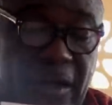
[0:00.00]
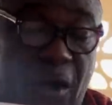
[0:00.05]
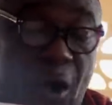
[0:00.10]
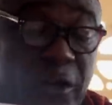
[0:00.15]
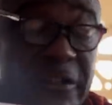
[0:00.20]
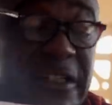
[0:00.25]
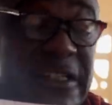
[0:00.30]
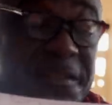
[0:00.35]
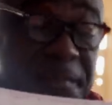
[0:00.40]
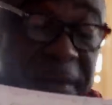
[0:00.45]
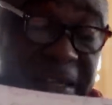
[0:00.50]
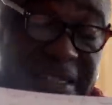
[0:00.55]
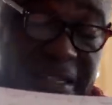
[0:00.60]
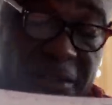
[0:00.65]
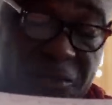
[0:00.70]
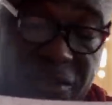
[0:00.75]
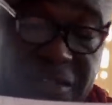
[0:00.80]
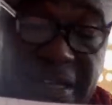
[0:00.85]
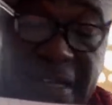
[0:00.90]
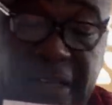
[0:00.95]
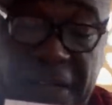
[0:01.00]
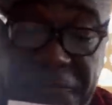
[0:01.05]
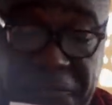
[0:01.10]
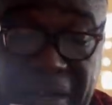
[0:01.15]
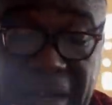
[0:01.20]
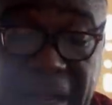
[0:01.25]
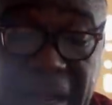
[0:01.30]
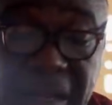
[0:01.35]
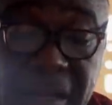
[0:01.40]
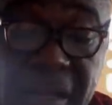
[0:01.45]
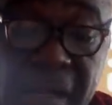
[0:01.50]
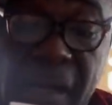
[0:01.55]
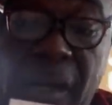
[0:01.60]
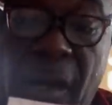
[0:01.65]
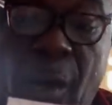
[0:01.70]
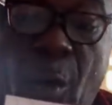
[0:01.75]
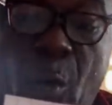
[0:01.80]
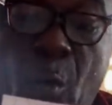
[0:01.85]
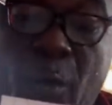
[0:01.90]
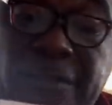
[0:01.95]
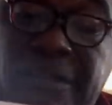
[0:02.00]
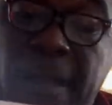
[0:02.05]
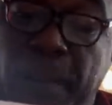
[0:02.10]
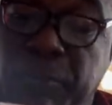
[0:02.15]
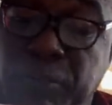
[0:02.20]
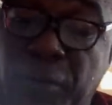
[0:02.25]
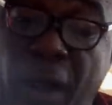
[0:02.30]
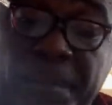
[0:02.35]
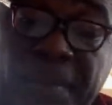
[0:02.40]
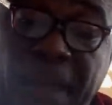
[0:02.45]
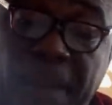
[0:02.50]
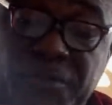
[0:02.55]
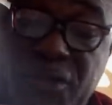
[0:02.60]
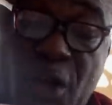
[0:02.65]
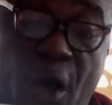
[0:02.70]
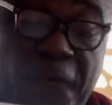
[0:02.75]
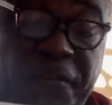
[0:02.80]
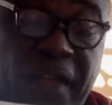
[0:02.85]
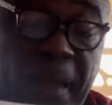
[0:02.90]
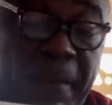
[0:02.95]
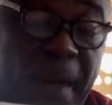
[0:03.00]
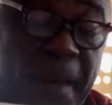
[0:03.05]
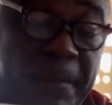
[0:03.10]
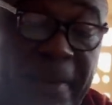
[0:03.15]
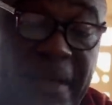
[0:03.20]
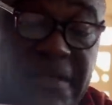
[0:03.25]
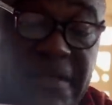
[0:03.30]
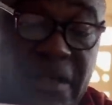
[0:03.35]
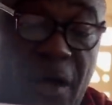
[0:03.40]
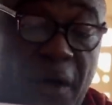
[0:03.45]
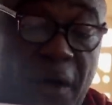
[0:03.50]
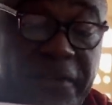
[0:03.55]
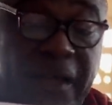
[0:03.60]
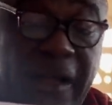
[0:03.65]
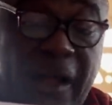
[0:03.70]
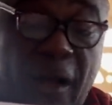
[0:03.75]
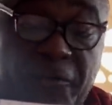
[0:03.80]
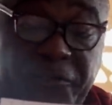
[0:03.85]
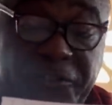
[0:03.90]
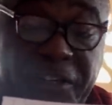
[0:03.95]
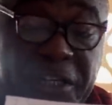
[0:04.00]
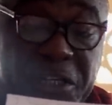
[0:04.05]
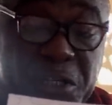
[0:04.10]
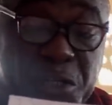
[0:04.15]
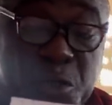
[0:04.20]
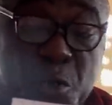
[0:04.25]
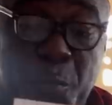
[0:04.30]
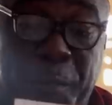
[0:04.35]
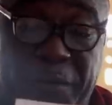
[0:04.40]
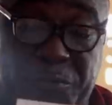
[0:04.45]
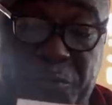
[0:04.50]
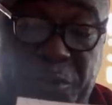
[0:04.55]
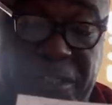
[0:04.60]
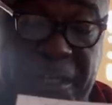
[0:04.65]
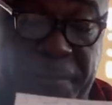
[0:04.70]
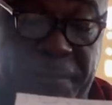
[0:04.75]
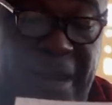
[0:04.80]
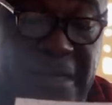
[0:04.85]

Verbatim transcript: on his mission to South Africa was the problems of the members of the governing New Patriotic